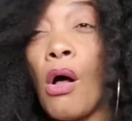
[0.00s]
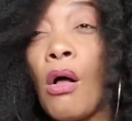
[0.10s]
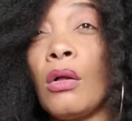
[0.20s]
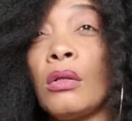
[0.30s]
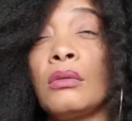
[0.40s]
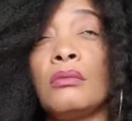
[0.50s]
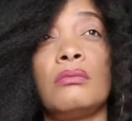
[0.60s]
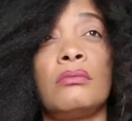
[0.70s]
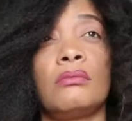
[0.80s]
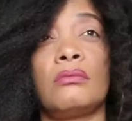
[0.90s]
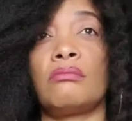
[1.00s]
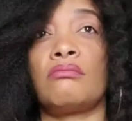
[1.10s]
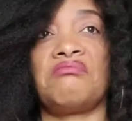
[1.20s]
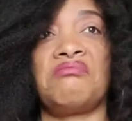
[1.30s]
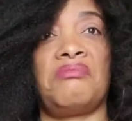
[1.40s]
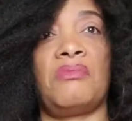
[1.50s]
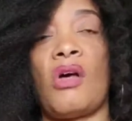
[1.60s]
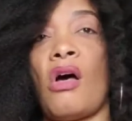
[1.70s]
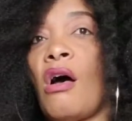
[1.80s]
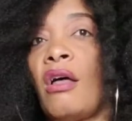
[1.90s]
We are all
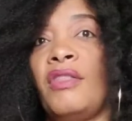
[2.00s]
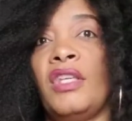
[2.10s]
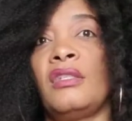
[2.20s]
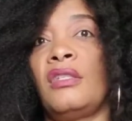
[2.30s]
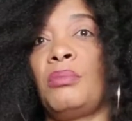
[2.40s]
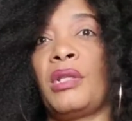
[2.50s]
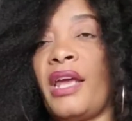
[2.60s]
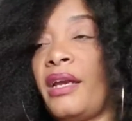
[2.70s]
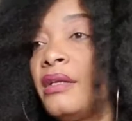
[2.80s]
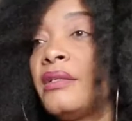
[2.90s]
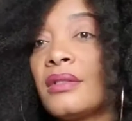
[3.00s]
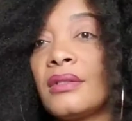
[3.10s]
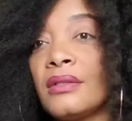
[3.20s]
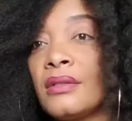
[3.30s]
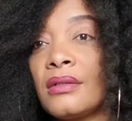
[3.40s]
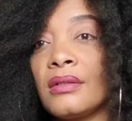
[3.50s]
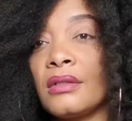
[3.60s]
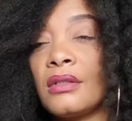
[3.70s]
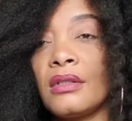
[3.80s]
on this planet